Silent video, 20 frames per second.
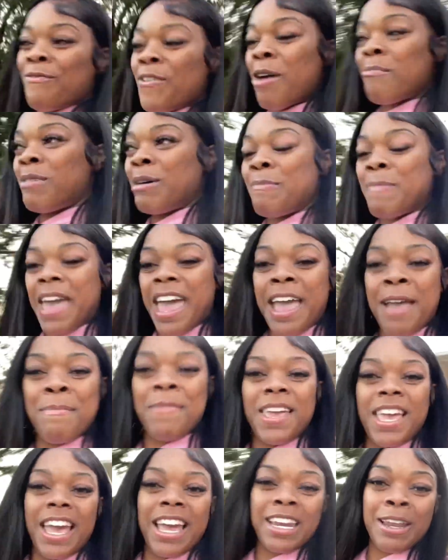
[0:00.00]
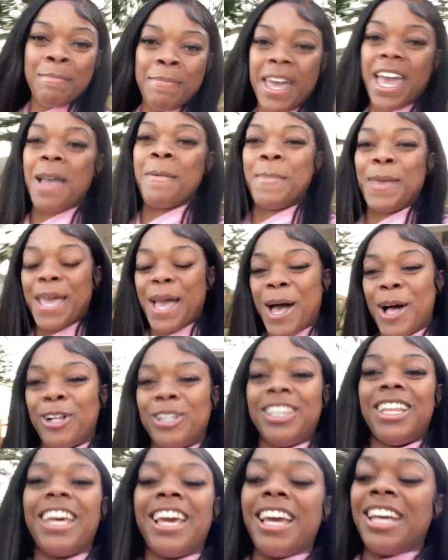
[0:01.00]
from a baby and a baby
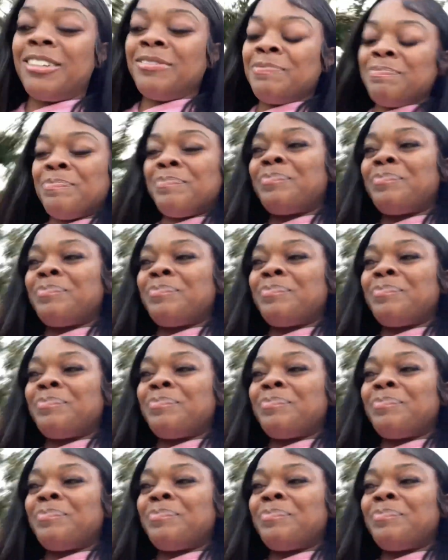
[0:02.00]
only.